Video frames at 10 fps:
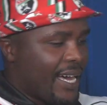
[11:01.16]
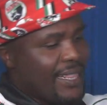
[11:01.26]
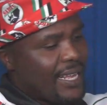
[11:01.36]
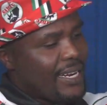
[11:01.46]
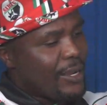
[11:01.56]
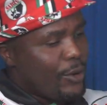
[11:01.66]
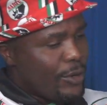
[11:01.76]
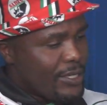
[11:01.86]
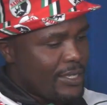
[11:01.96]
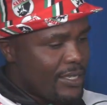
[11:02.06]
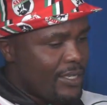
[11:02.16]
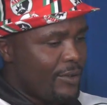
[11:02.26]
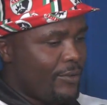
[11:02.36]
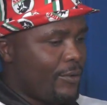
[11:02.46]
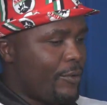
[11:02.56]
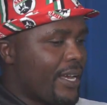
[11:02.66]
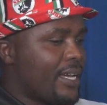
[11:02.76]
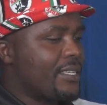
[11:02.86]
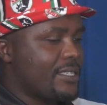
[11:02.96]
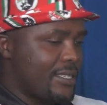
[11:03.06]
other recourses for
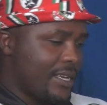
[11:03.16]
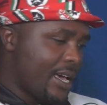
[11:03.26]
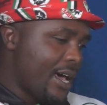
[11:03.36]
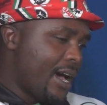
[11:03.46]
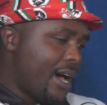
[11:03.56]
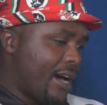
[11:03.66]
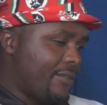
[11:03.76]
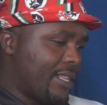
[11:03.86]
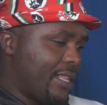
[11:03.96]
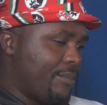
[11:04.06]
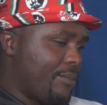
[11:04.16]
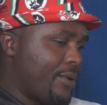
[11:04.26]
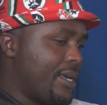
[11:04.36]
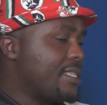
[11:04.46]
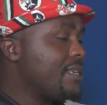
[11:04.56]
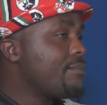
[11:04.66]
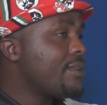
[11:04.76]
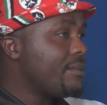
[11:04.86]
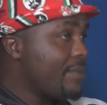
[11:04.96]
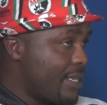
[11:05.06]
workers after the employers
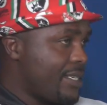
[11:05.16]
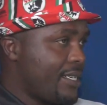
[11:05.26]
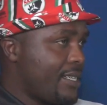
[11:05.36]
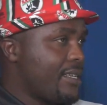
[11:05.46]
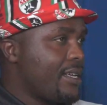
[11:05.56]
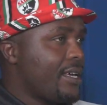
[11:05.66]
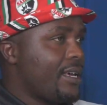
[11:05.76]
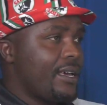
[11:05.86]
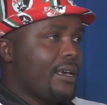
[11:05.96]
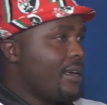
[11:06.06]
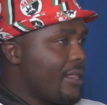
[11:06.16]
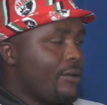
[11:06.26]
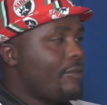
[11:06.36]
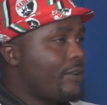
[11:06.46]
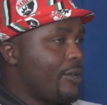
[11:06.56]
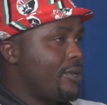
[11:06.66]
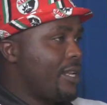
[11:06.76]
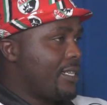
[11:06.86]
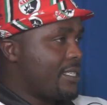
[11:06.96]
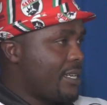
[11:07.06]
implemented the offer
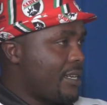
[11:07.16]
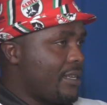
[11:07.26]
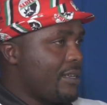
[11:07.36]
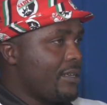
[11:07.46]
unilaterally?